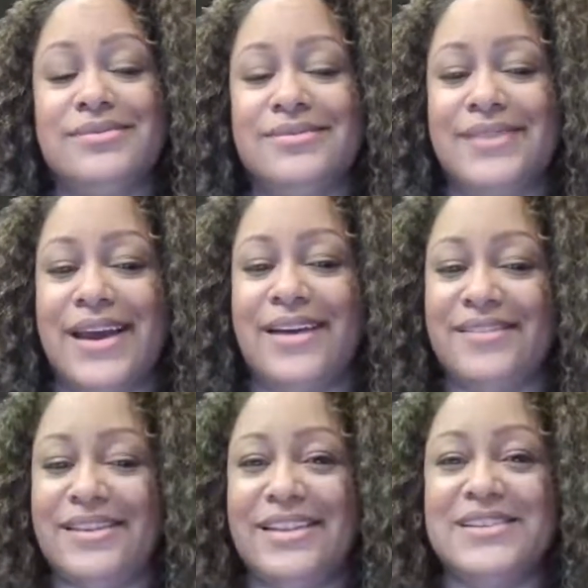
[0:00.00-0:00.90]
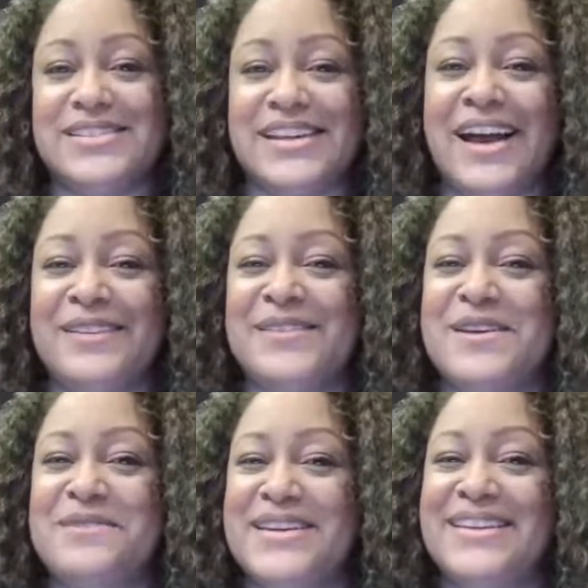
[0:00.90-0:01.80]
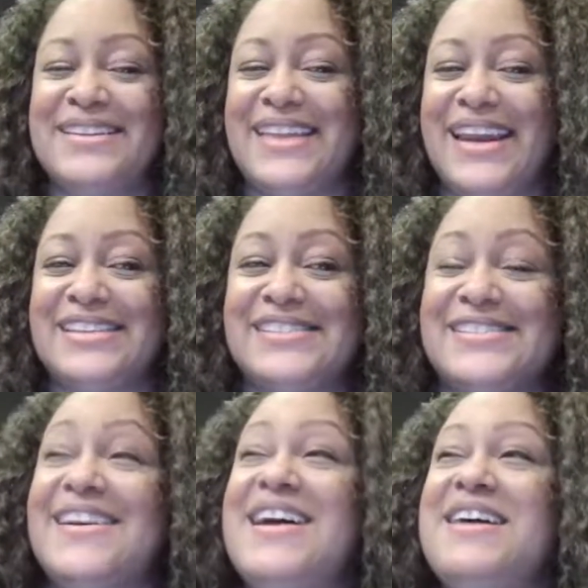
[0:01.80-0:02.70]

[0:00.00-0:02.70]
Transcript: No, those of y'all who know me know that ain't true.